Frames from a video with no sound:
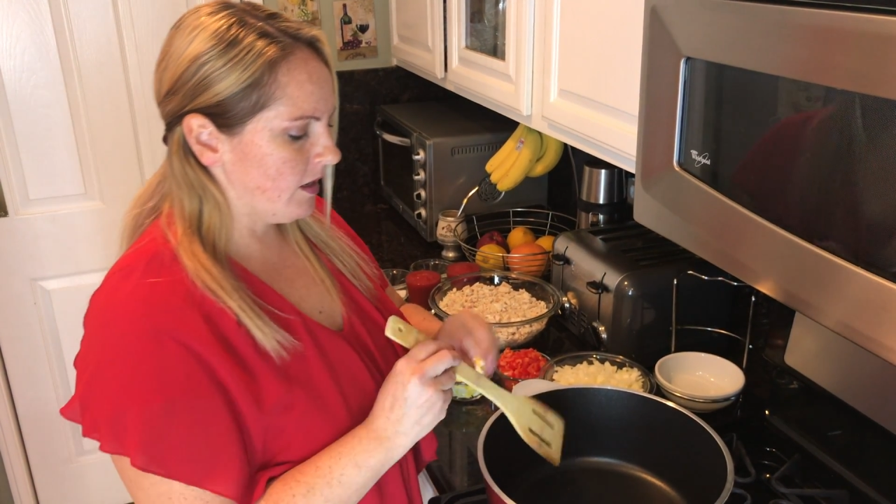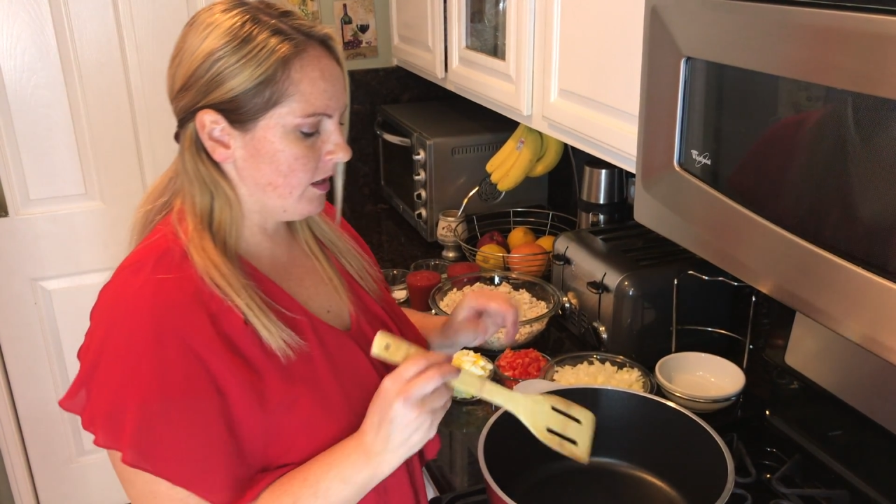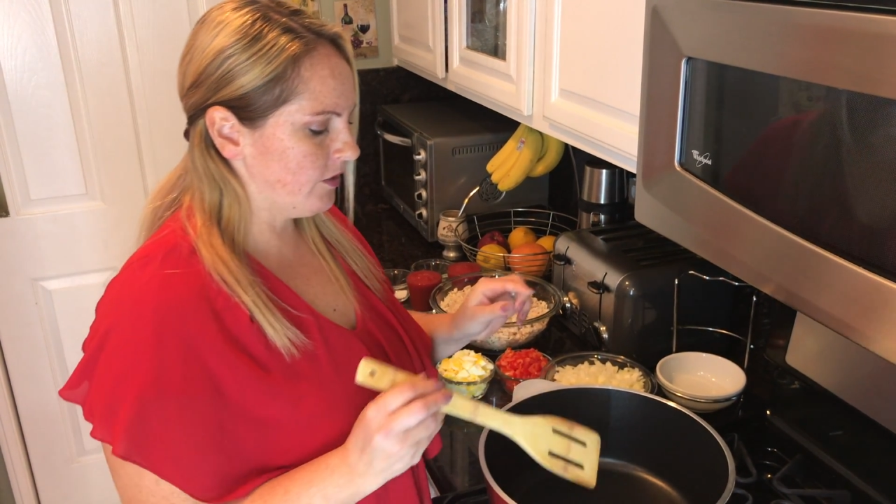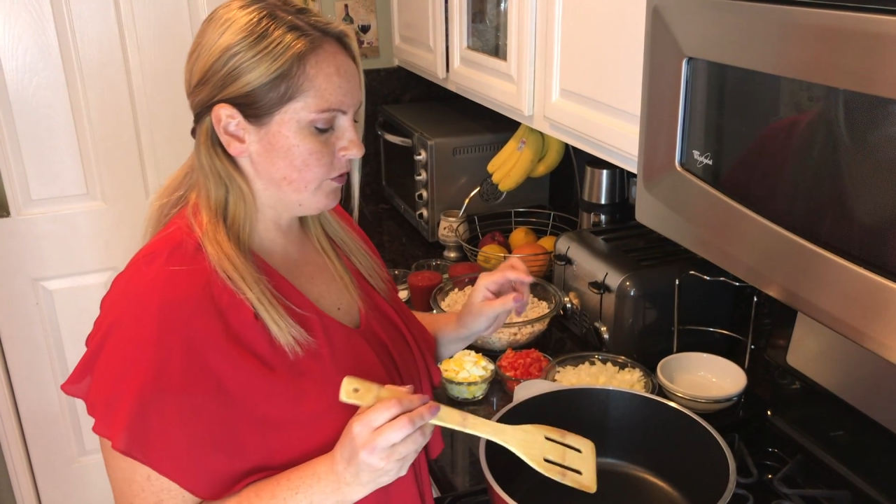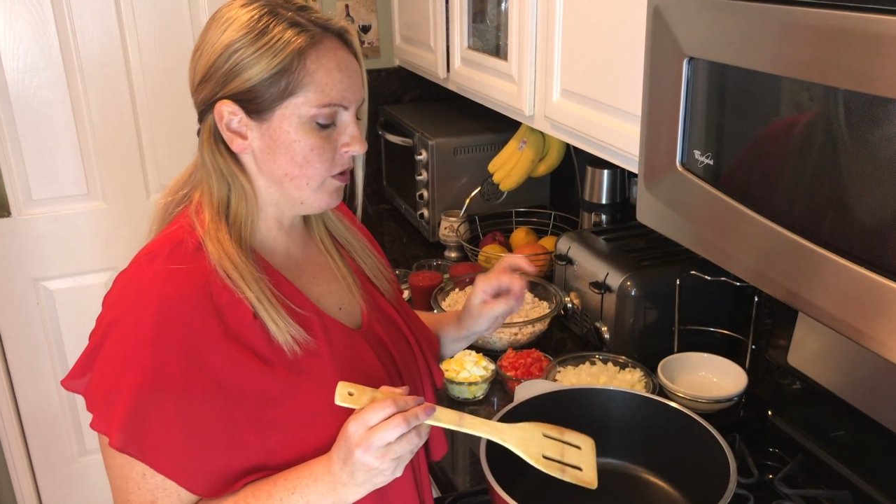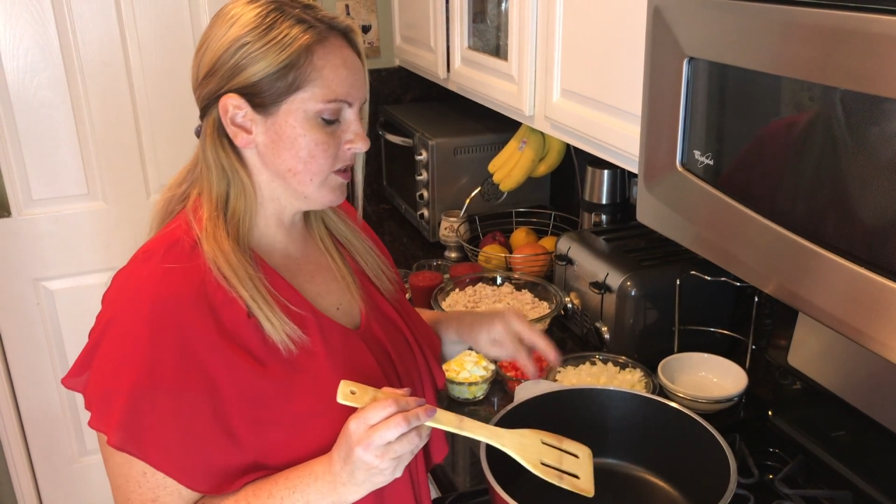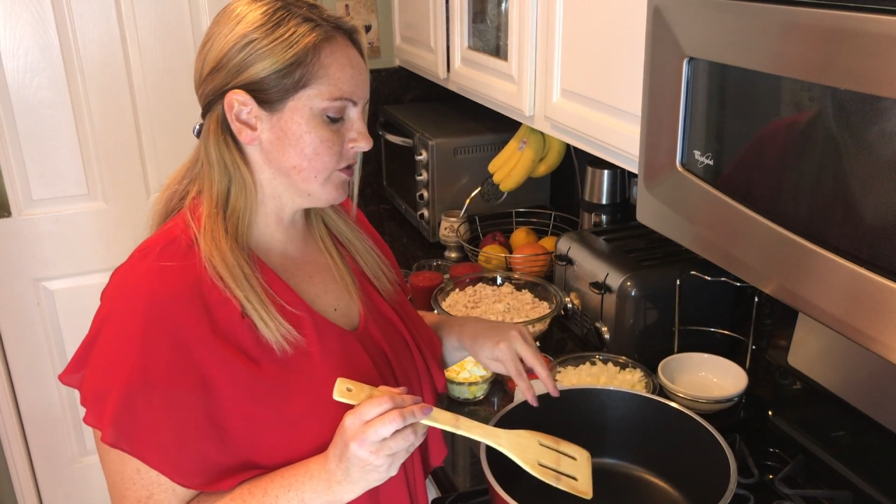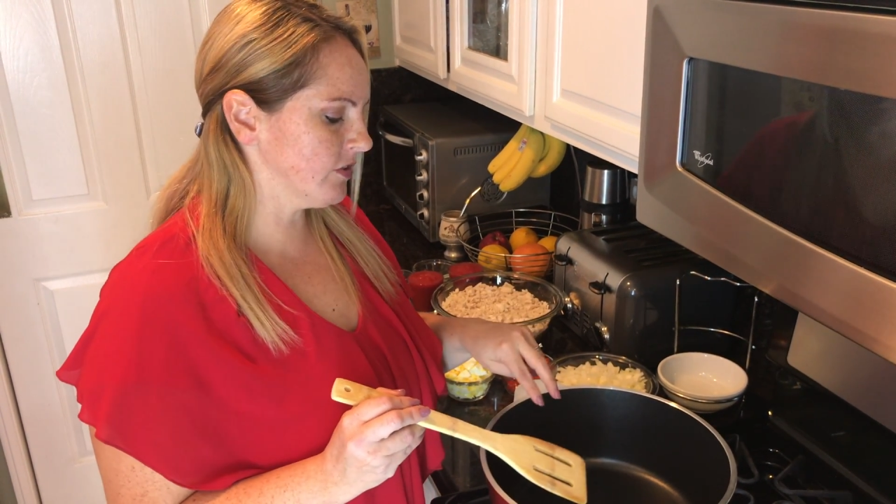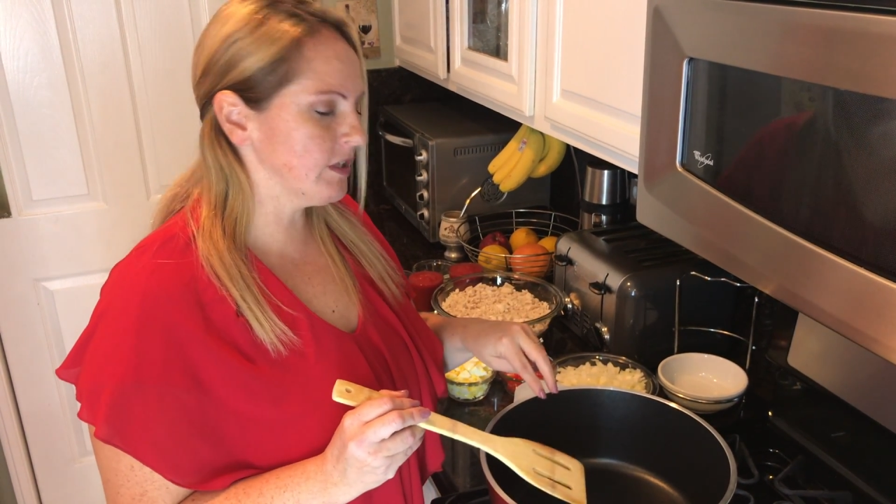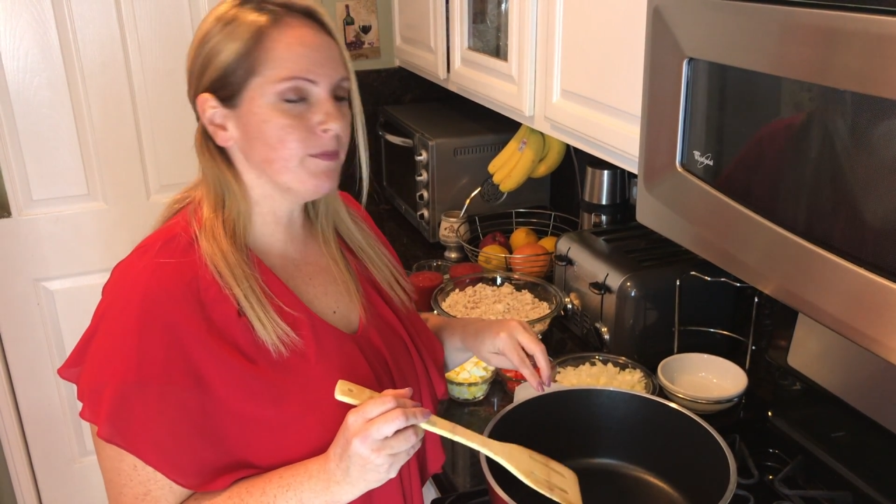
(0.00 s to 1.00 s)
and you're
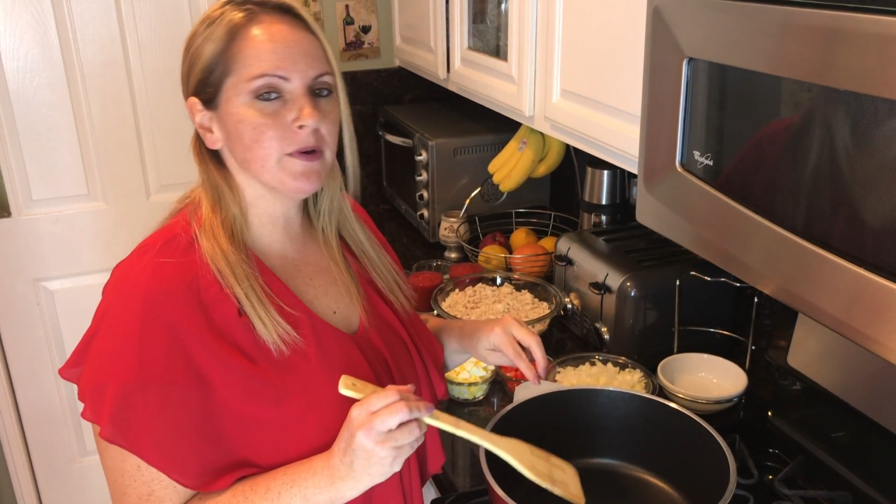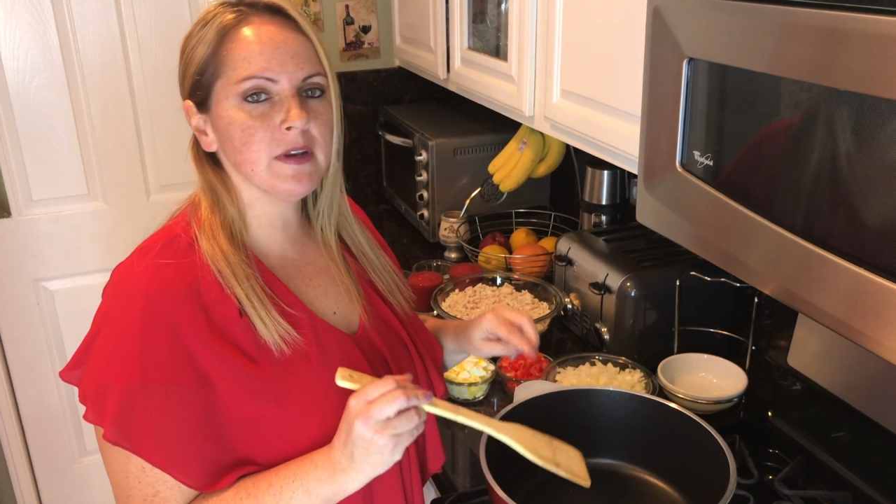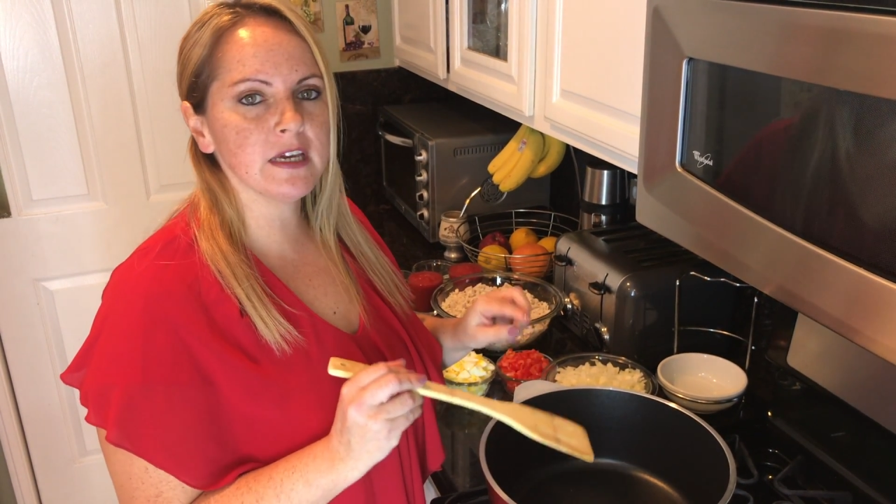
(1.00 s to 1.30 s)
also gonna put